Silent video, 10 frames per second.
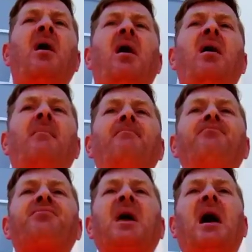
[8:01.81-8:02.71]

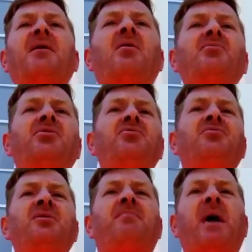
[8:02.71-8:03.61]
I don't
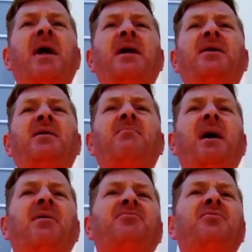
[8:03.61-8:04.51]
usually pay gig
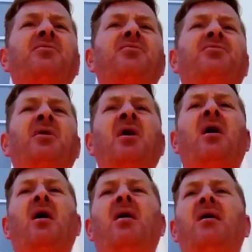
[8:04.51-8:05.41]
masters
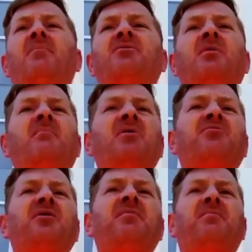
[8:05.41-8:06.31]
their
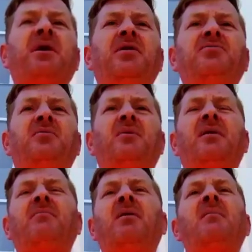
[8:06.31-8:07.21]
monthly fees or
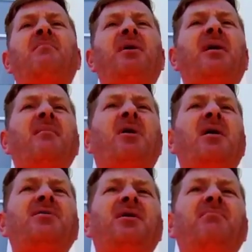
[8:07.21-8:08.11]
whatever, but I'm
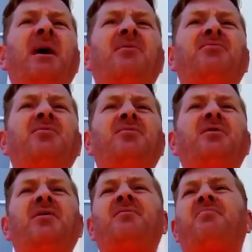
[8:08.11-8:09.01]
on gig masters
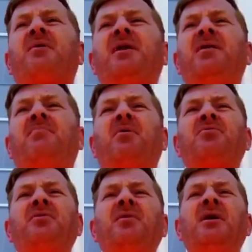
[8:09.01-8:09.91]
as a free
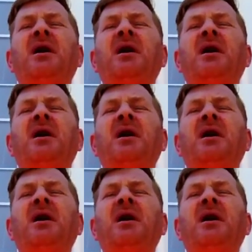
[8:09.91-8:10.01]
person.